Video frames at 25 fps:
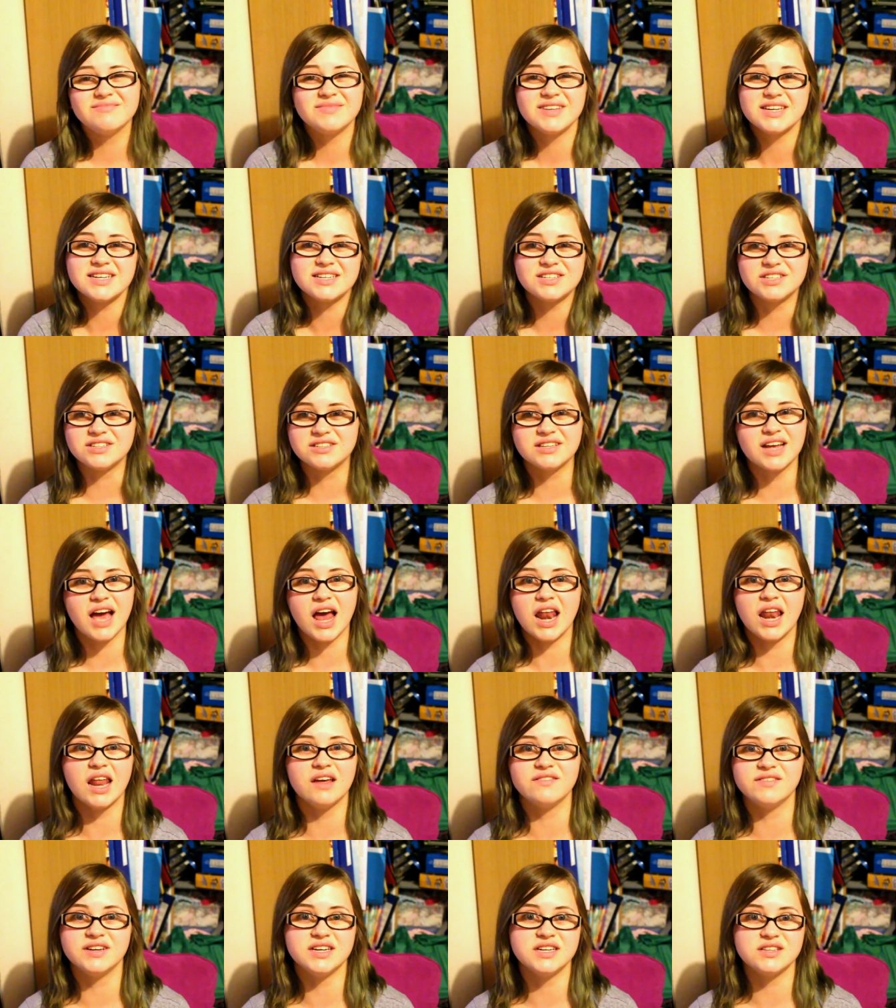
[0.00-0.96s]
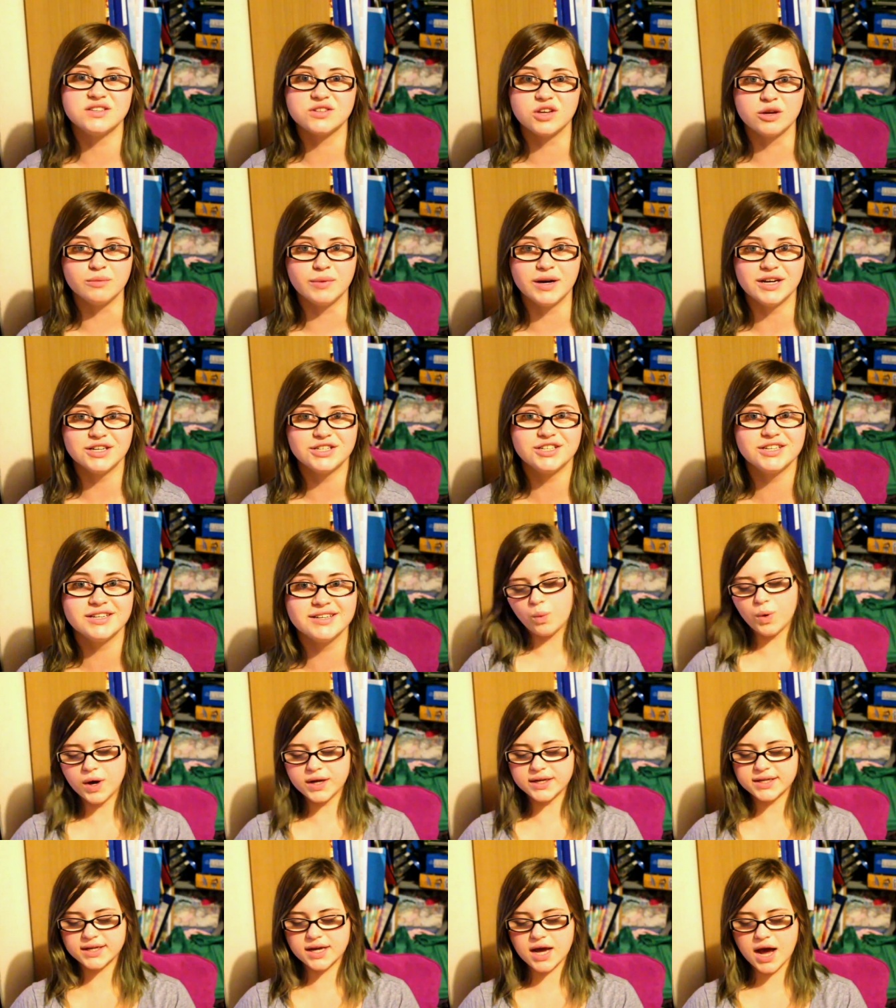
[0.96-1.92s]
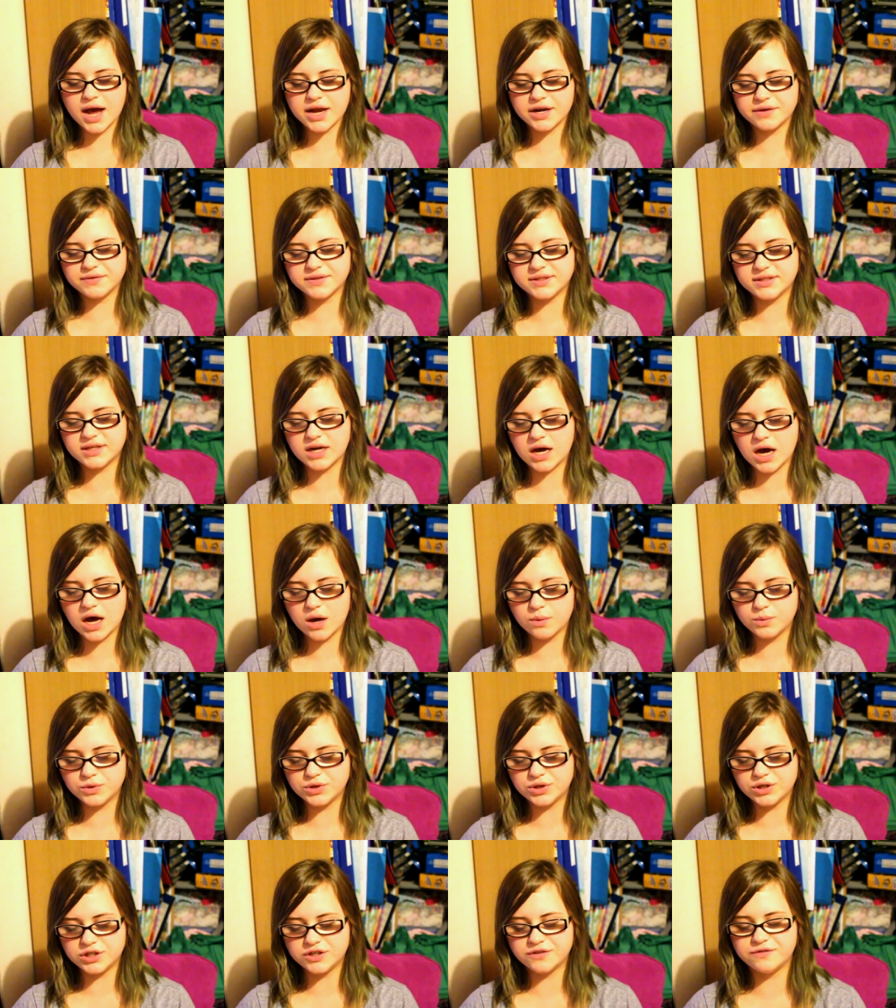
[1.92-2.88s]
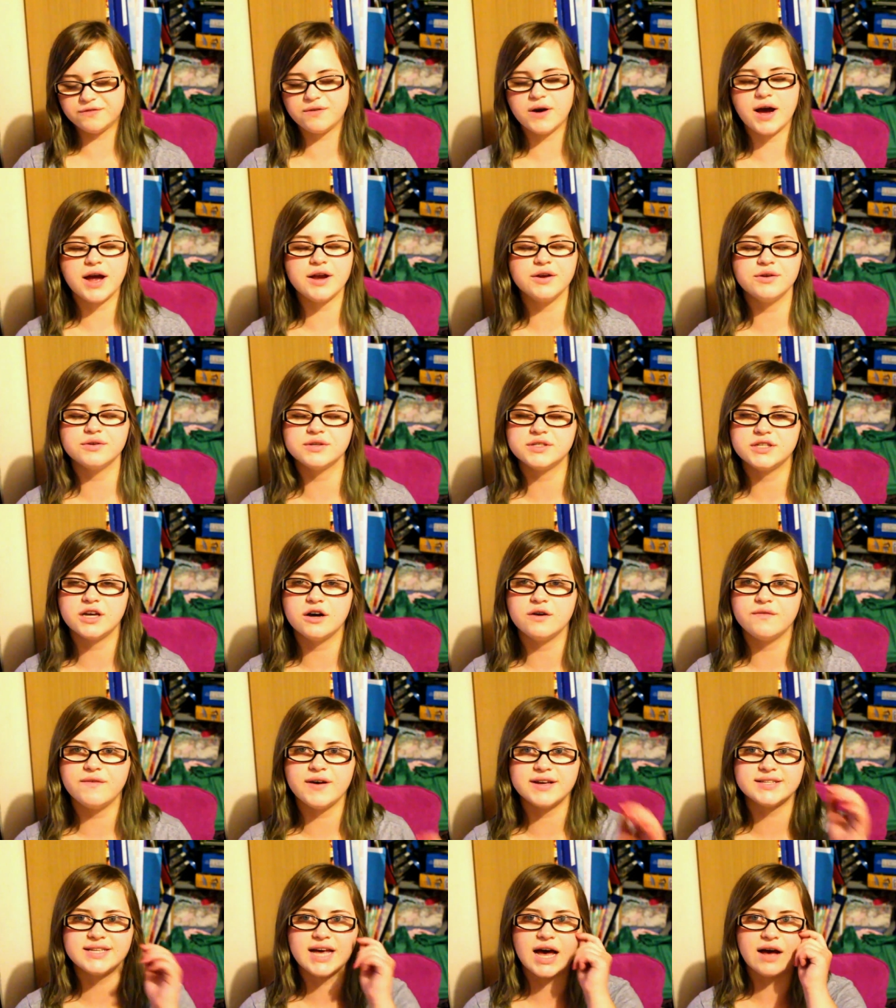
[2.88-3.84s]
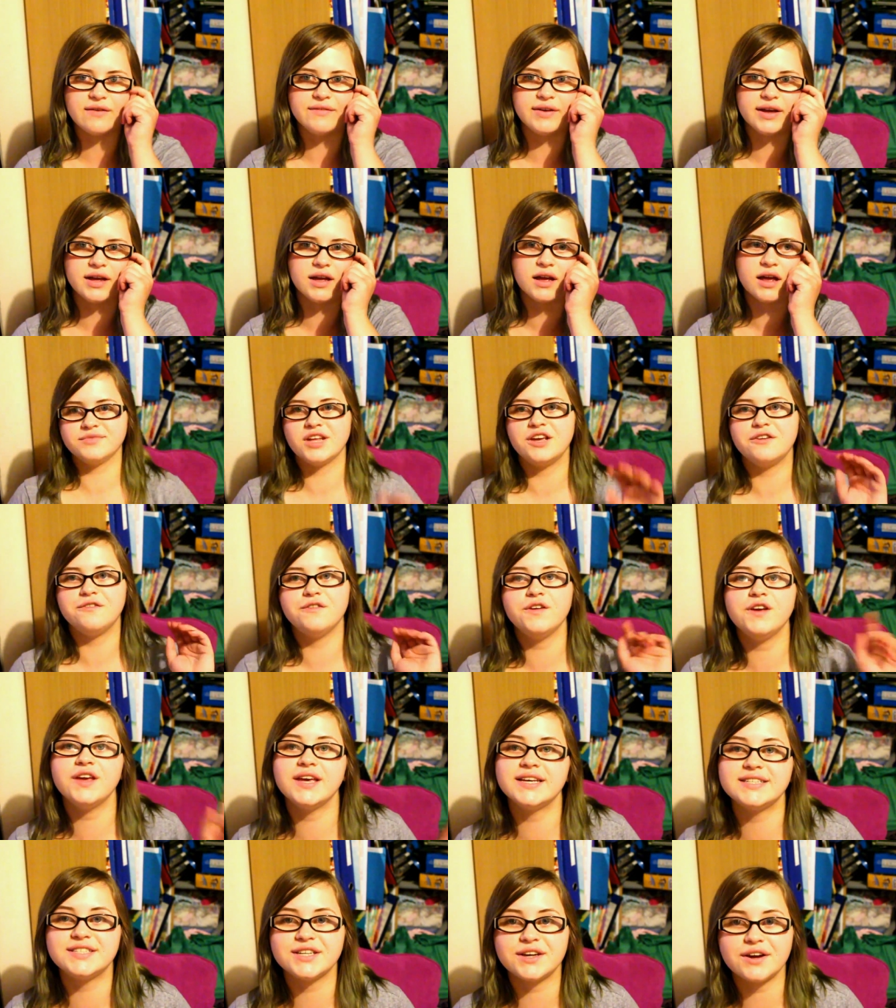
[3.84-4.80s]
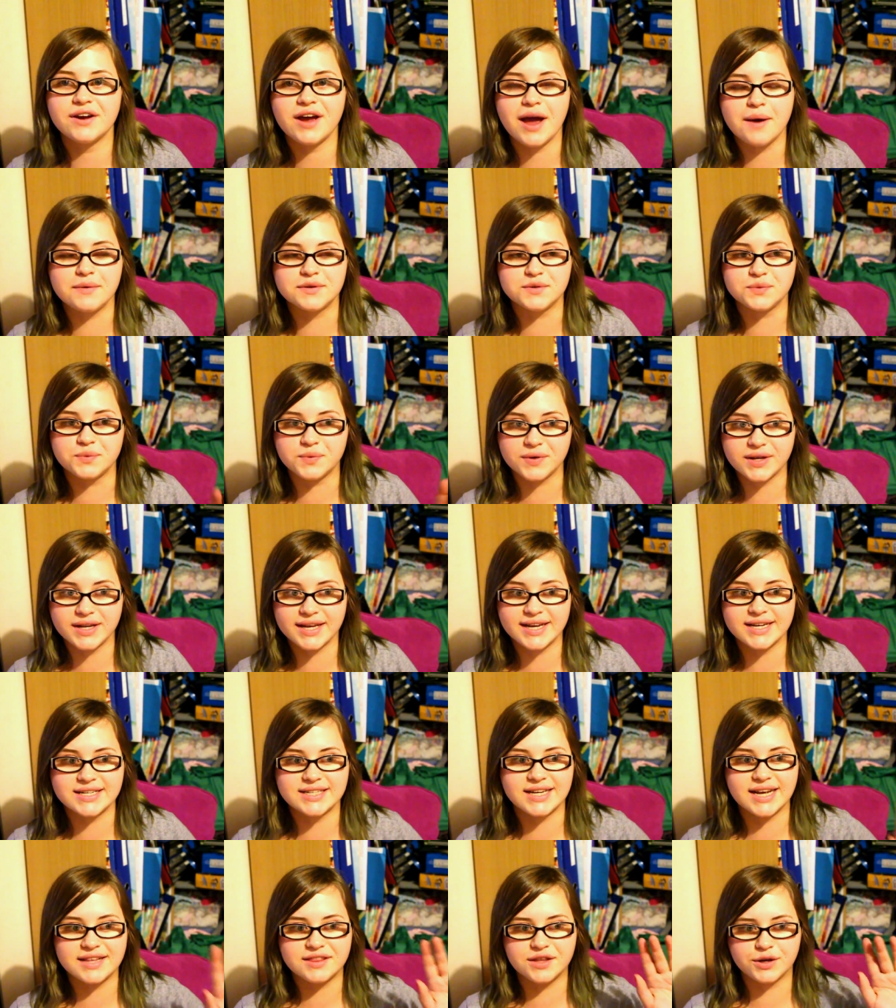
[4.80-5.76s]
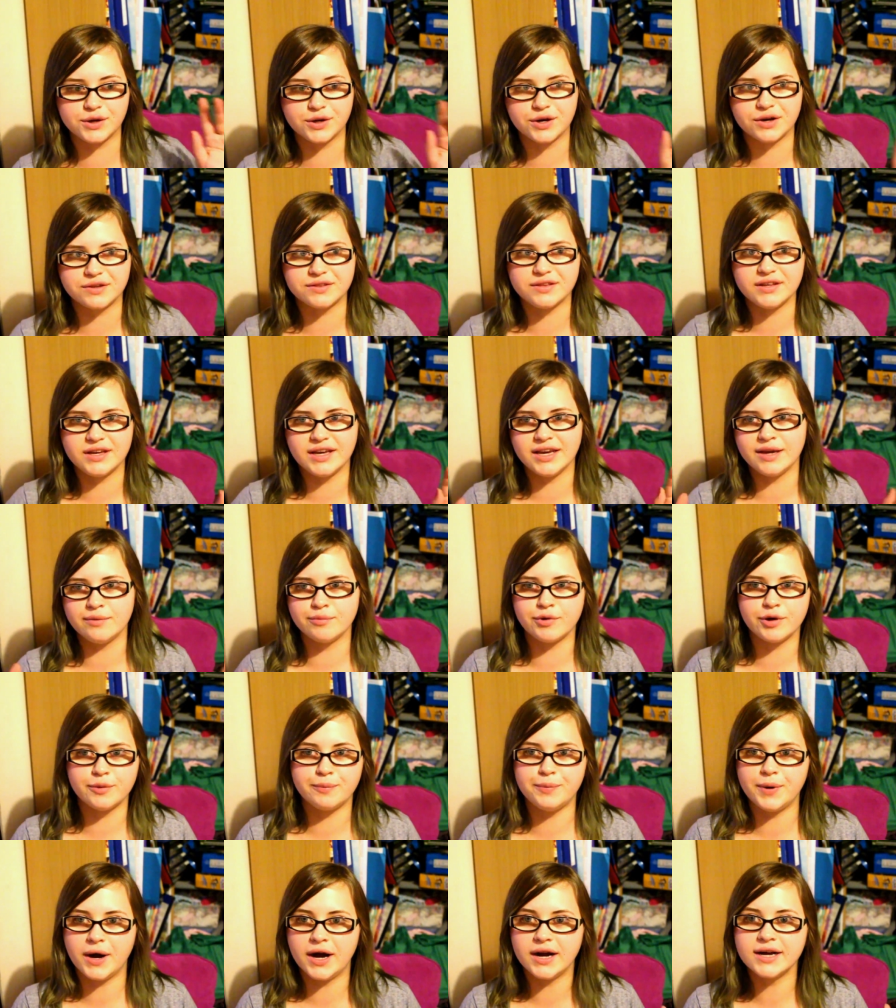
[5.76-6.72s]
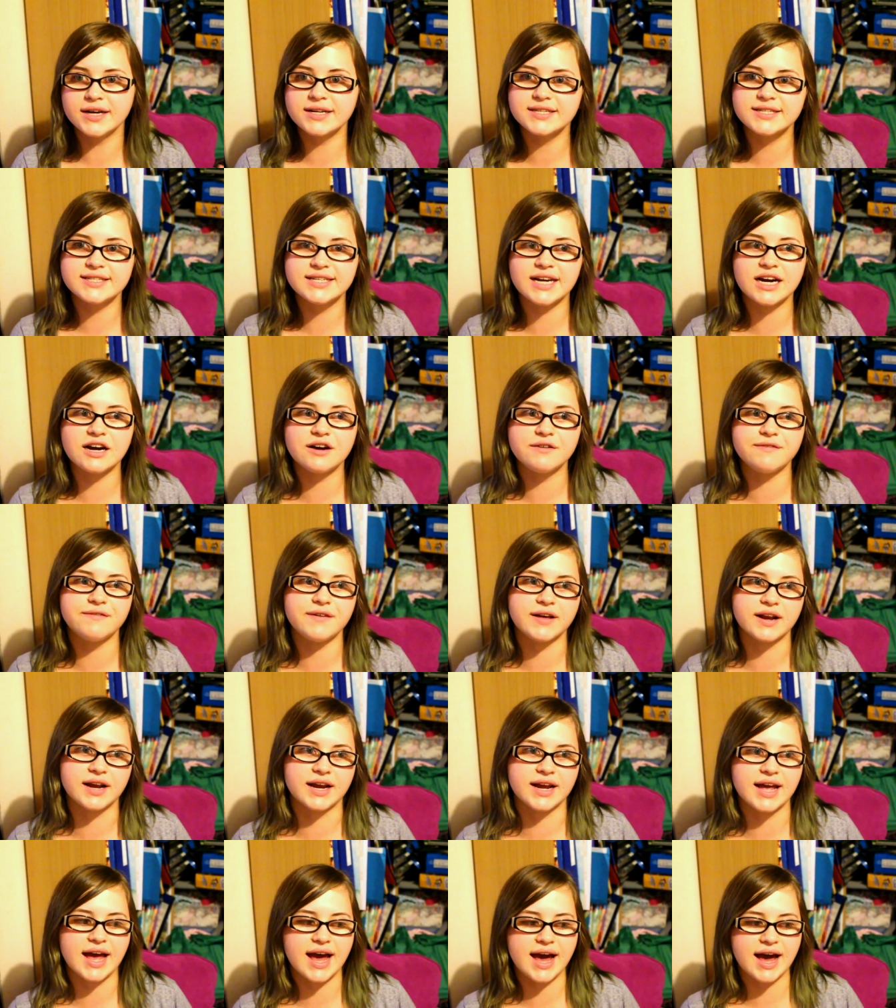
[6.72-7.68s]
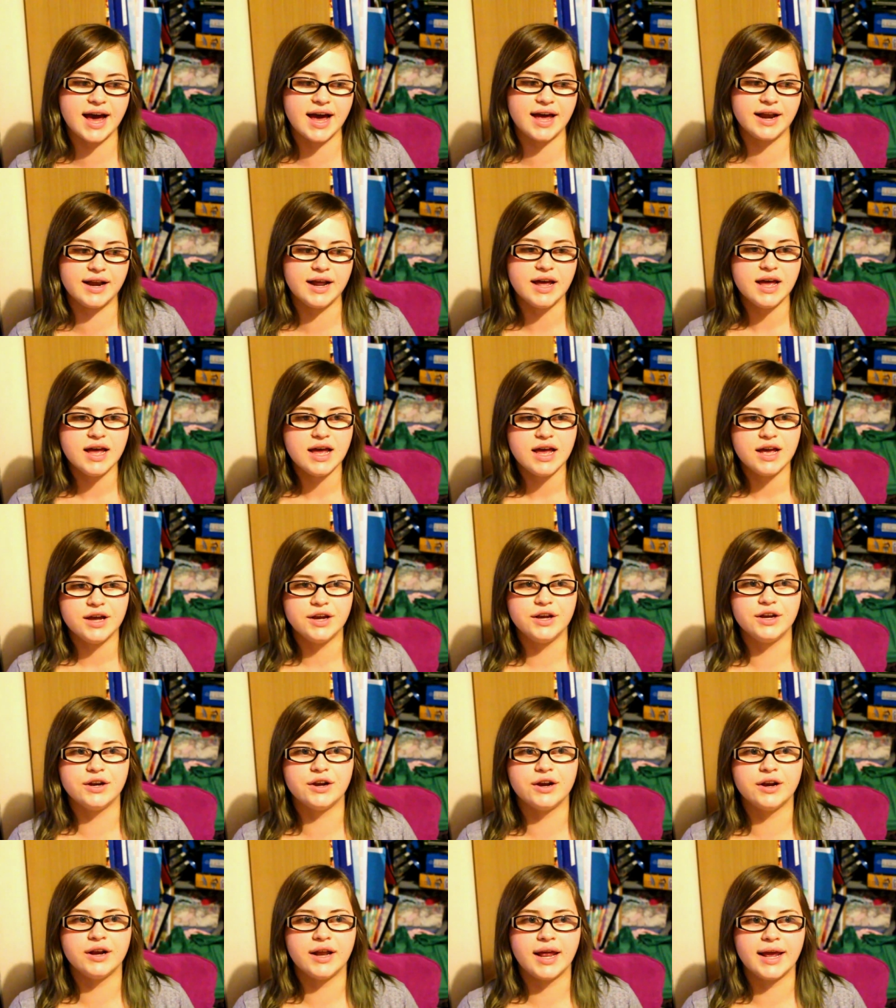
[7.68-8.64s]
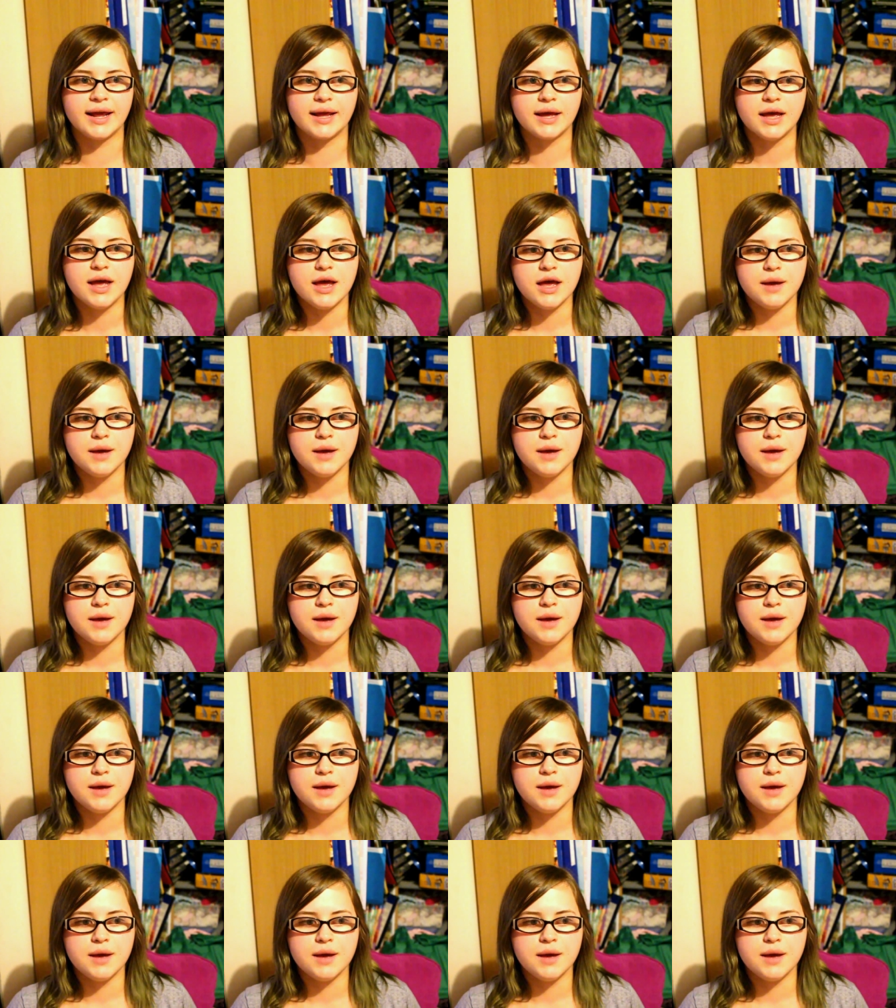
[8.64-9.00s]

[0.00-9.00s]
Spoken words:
It's just, I love it so much. What kind of style would you define yourself as having? A few years ago, I was really into like the gothy emo punk stuff and I had, you know, like,